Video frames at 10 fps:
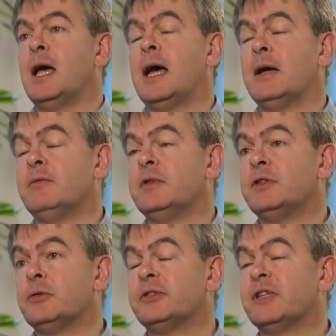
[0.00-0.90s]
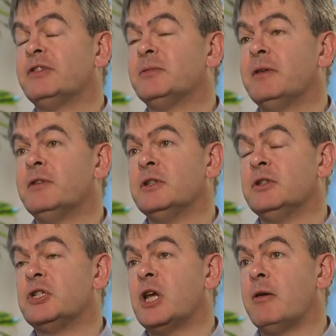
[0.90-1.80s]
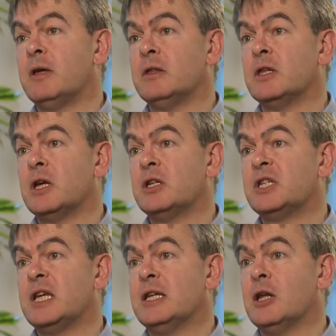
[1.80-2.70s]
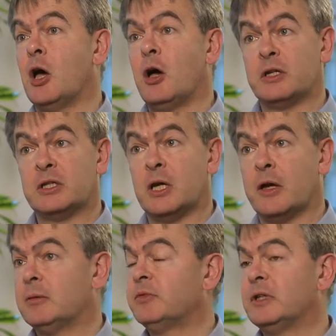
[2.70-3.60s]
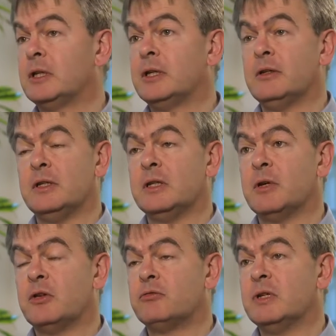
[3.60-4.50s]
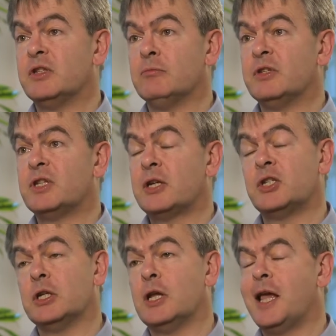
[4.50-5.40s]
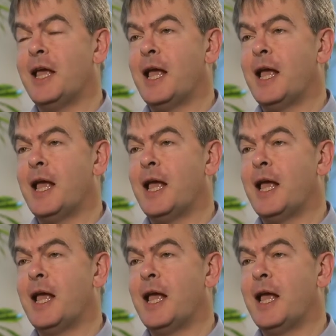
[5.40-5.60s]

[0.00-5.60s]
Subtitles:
There's also some evidence showing that in harder times, including the most recent recession,